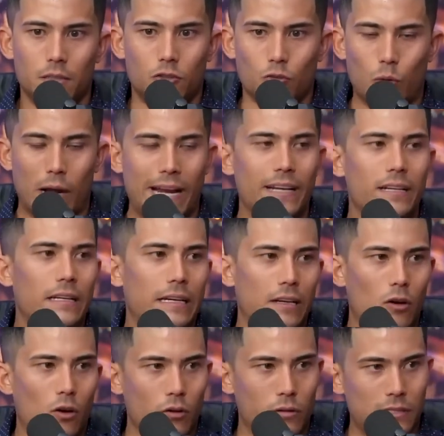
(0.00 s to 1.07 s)
great
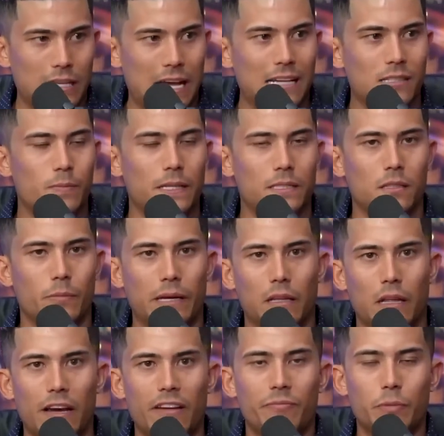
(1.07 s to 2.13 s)
at all these aspects of my
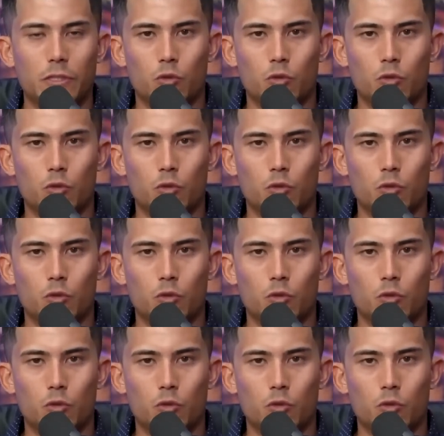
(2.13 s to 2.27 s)
life.